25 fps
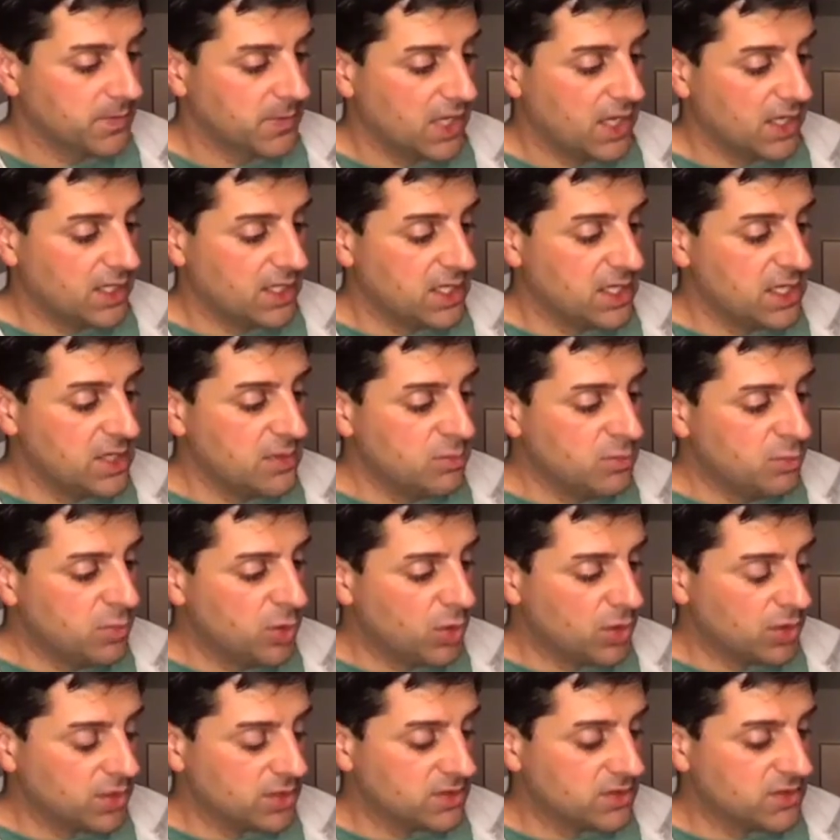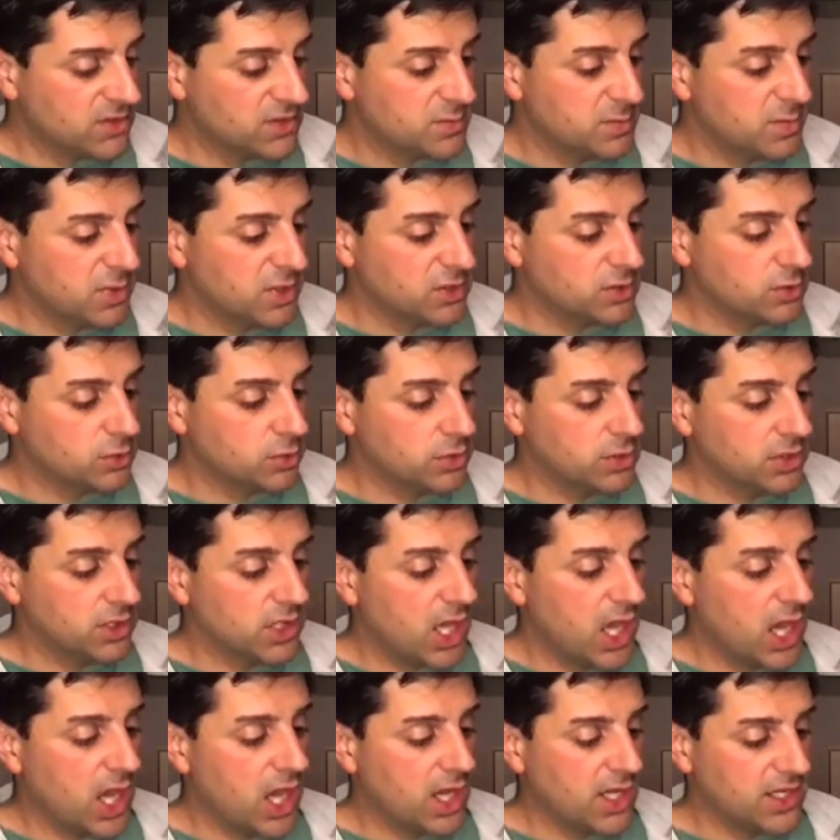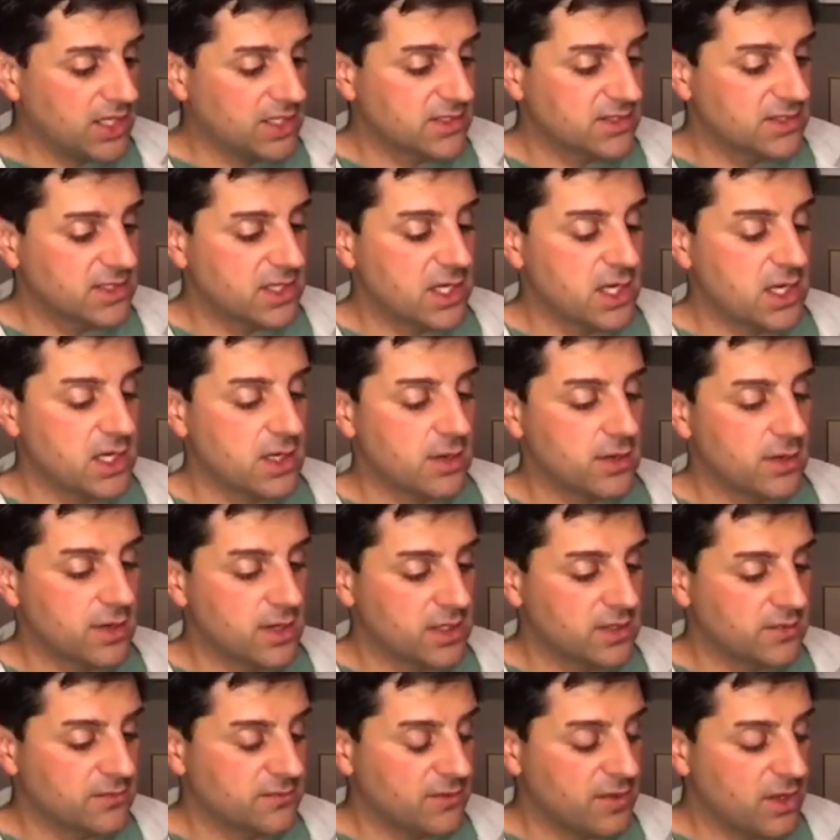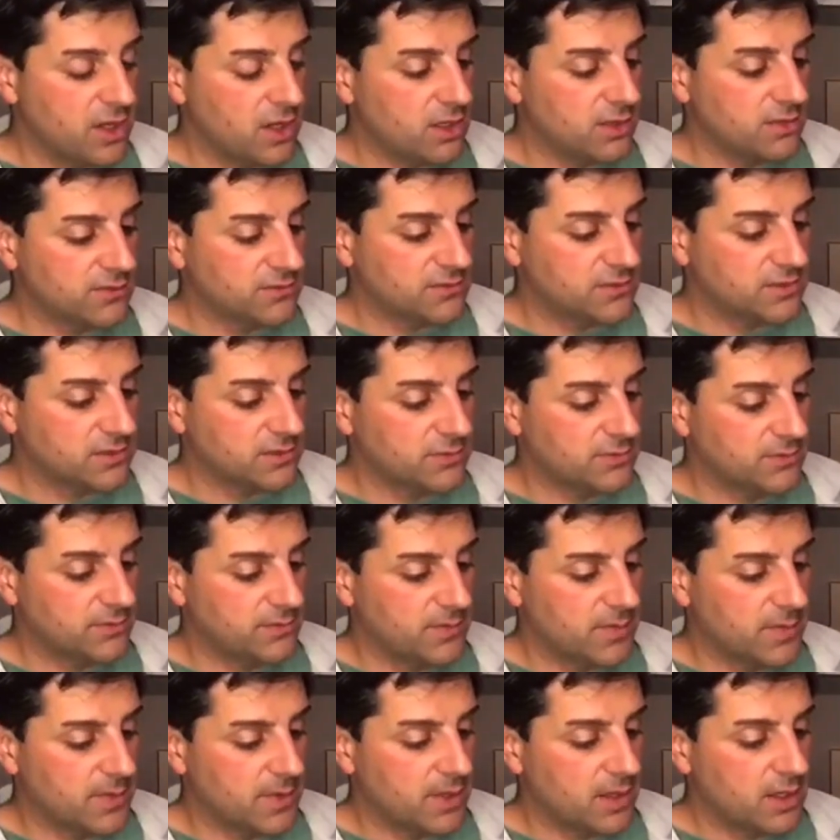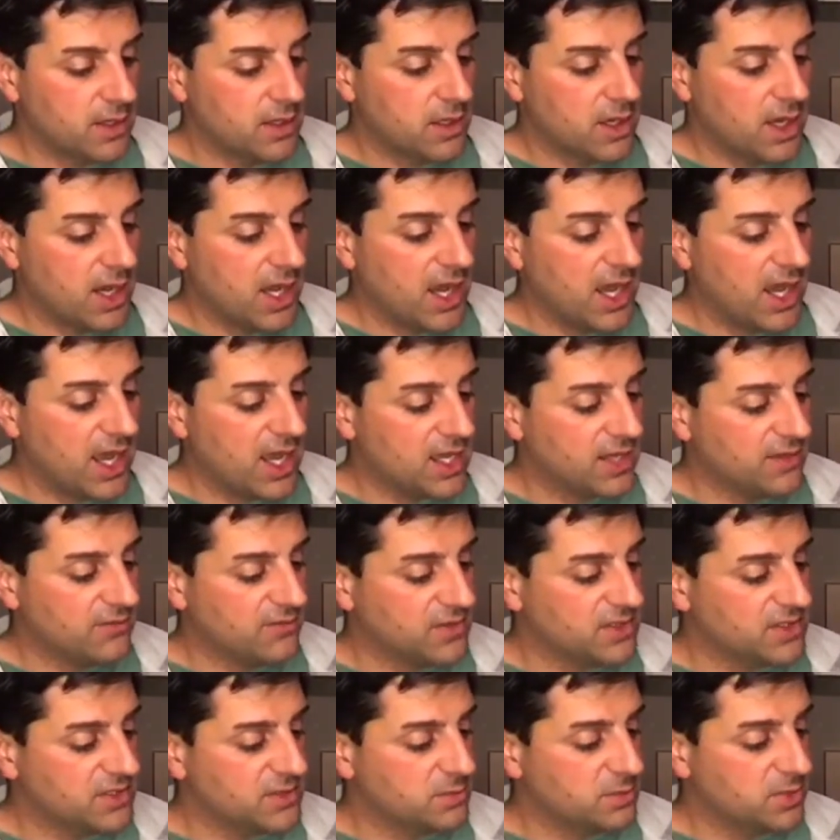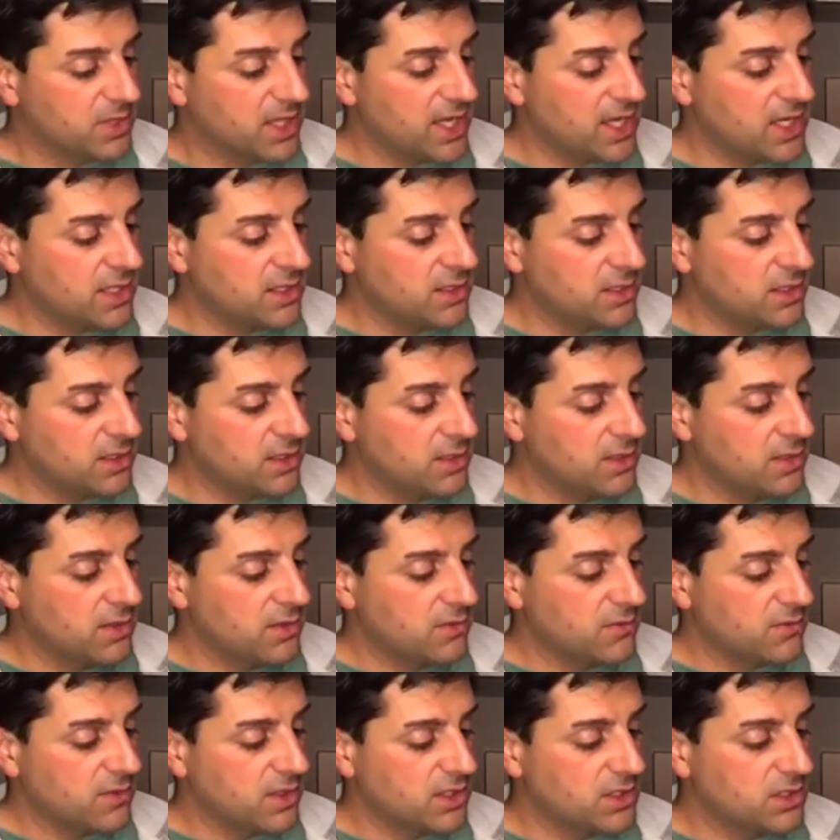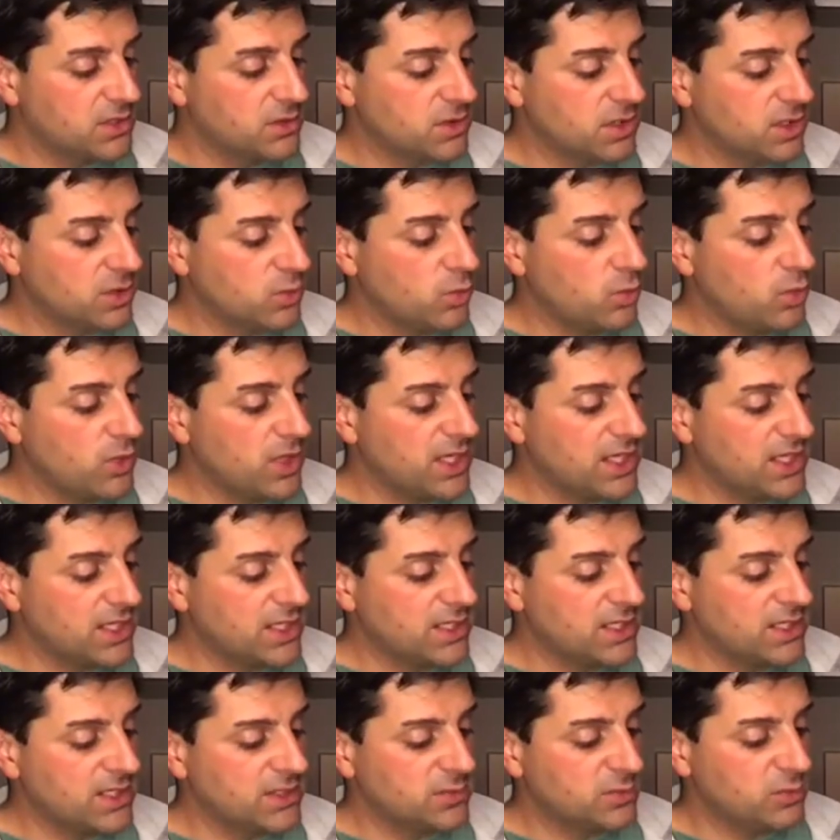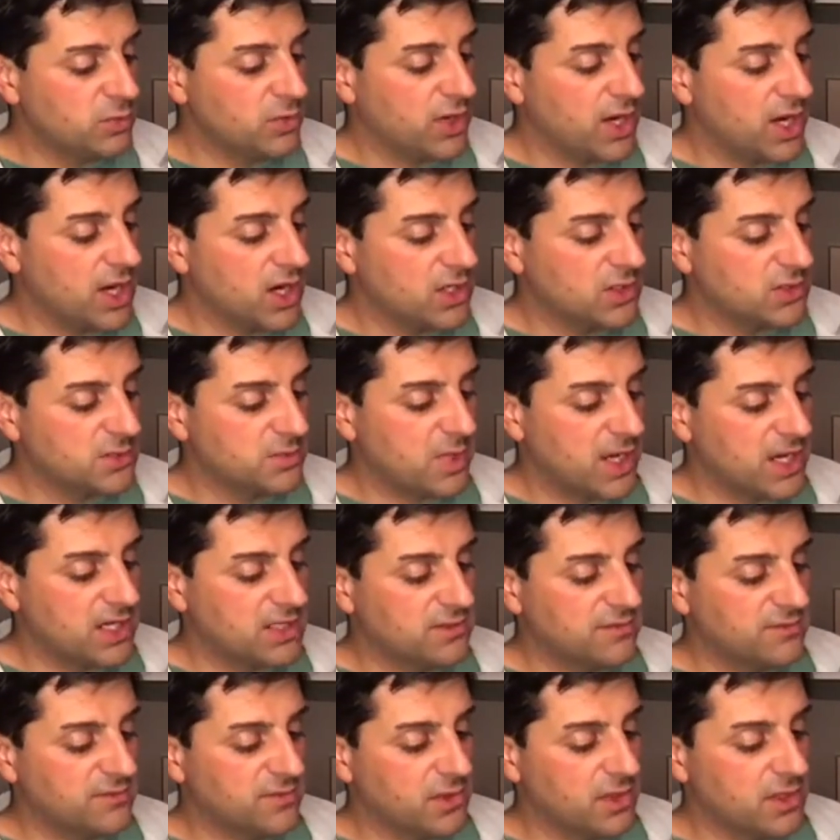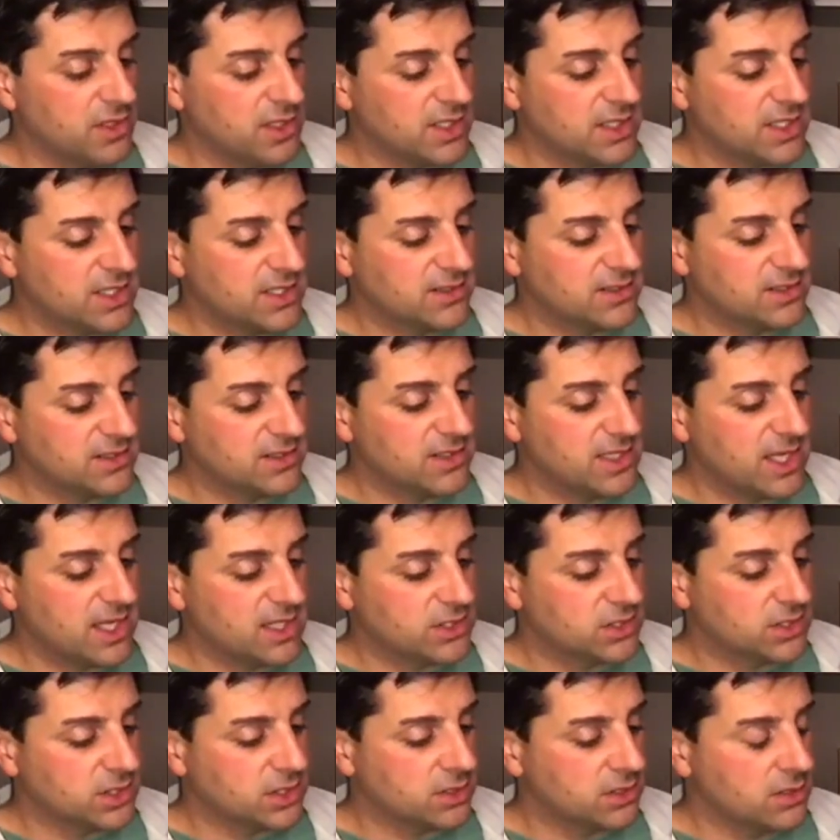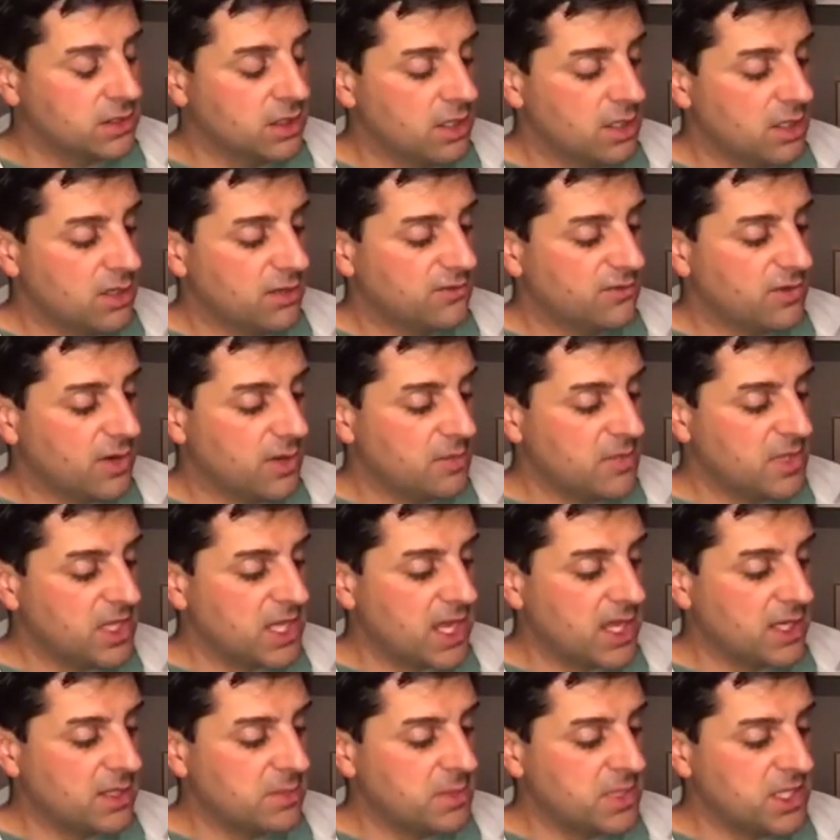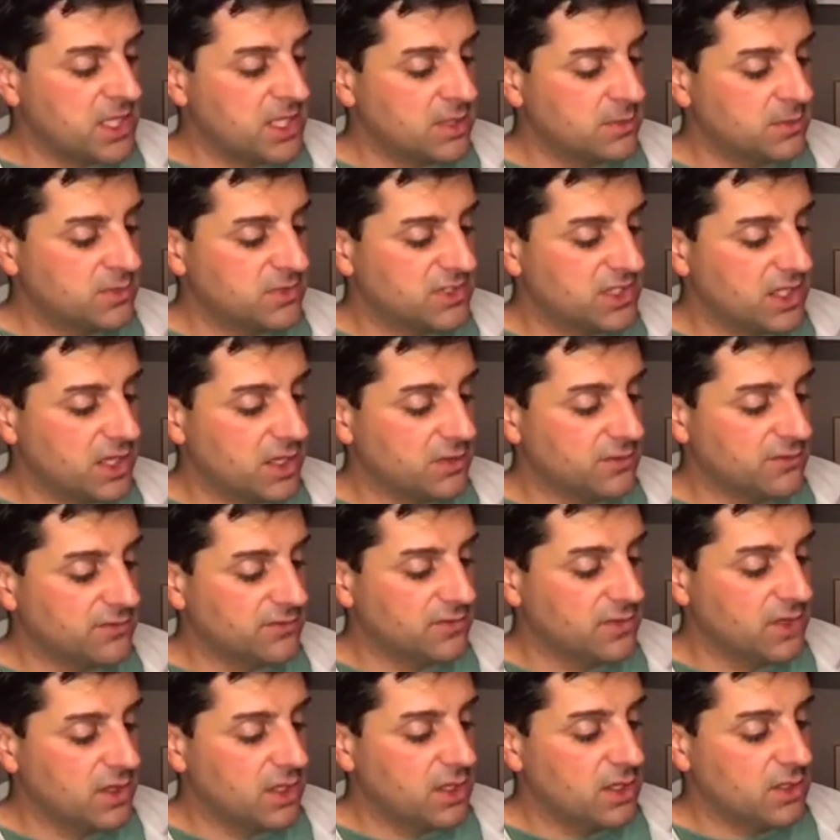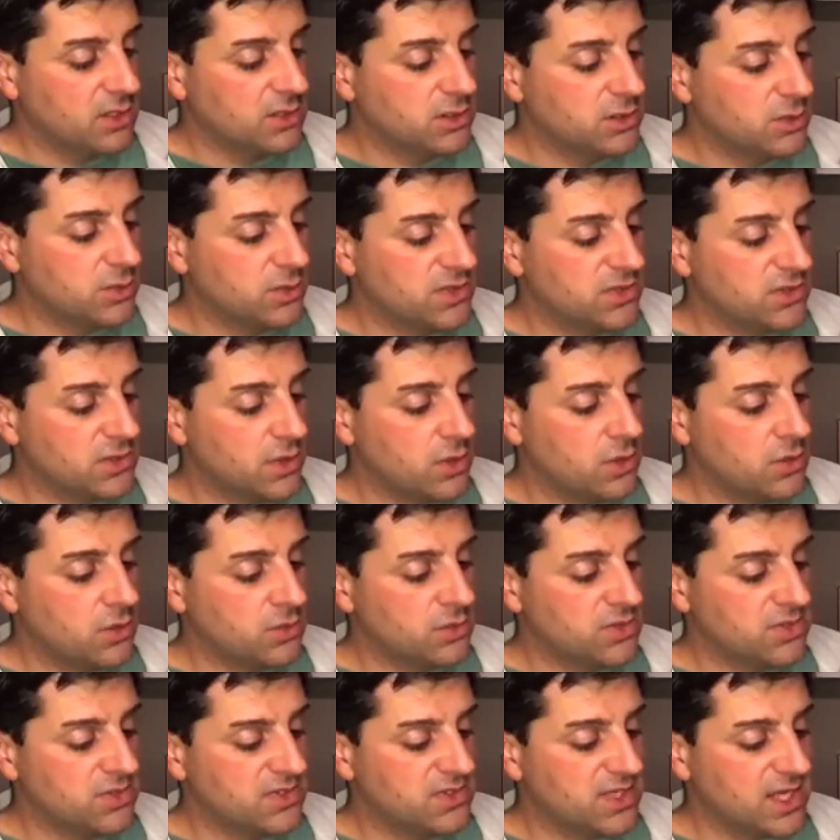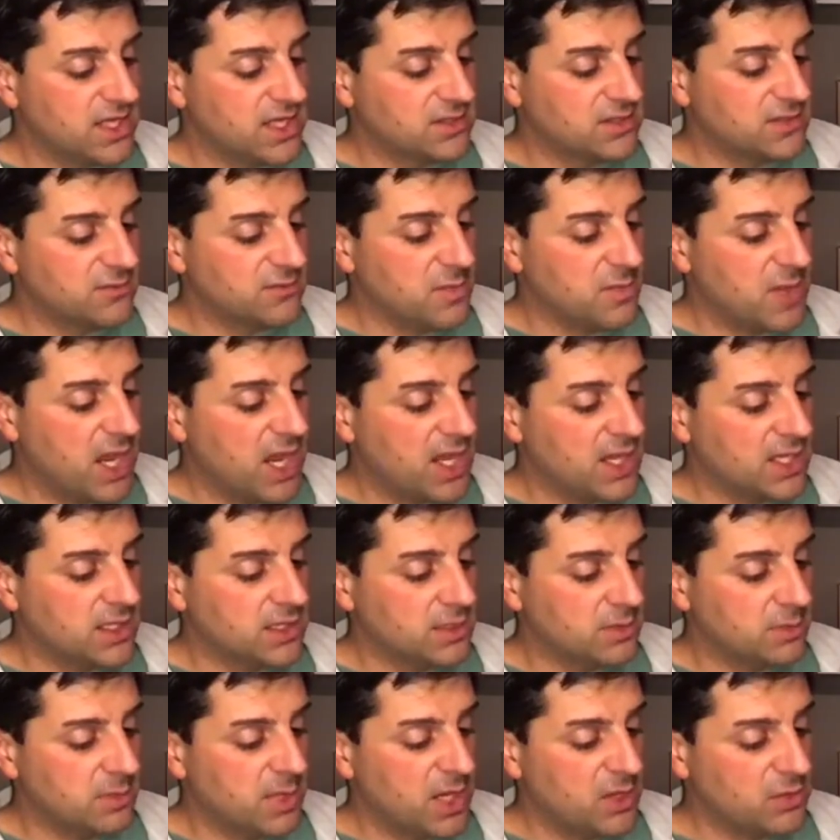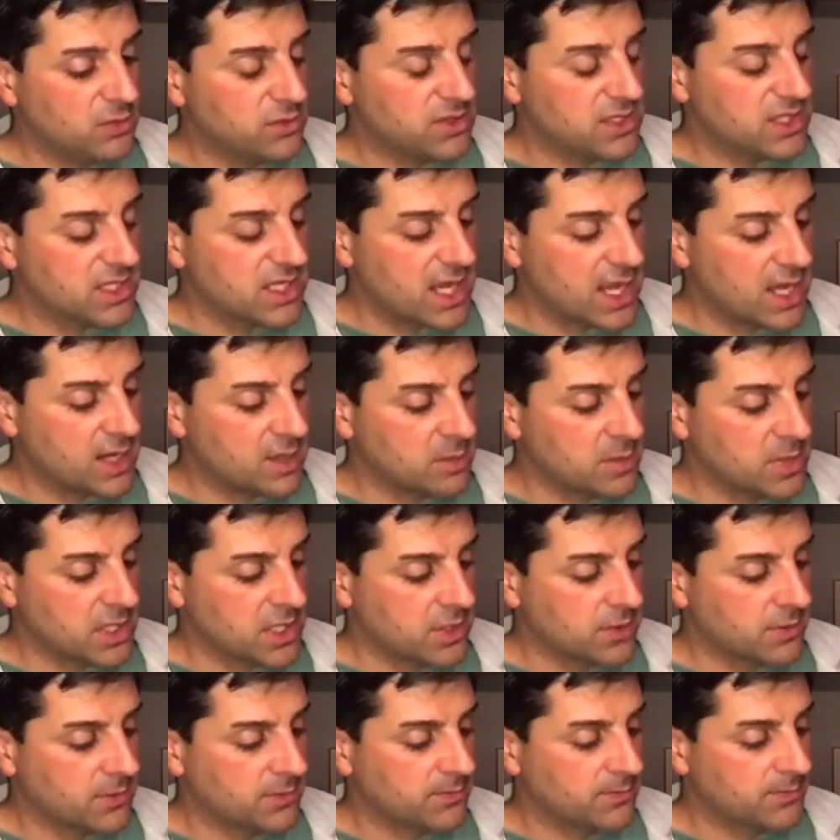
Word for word: An important spiritual law is here involved. I have explained that you can weaken his prayers by diverting his attention from the enemy himself to his own states of mind about the enemy.